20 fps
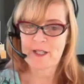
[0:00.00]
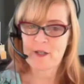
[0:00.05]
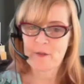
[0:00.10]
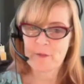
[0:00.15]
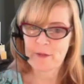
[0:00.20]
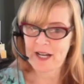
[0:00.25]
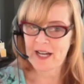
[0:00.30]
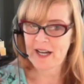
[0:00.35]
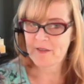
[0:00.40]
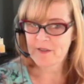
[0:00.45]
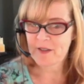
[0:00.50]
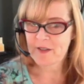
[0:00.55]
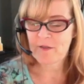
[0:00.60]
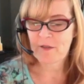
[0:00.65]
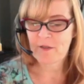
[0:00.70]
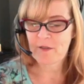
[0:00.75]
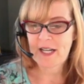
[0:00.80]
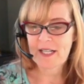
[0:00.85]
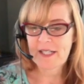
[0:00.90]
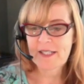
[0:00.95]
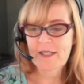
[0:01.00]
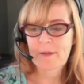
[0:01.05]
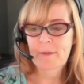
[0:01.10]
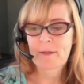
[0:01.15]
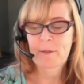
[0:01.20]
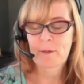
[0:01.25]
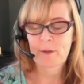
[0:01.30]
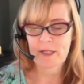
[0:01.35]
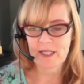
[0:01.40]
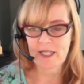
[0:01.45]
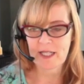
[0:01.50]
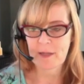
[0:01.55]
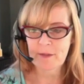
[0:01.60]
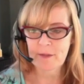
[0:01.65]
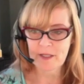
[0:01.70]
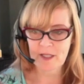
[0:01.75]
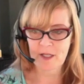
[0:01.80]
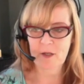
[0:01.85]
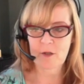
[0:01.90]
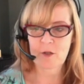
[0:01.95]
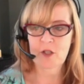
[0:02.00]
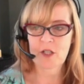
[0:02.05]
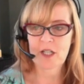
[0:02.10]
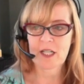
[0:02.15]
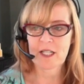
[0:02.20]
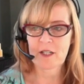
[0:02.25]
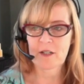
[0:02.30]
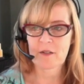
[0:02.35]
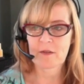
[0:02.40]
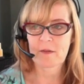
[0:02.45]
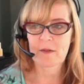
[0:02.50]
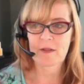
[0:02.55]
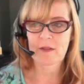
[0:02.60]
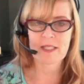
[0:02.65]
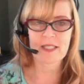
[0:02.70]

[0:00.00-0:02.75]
don't know about you, but I often find some people that come to coaching,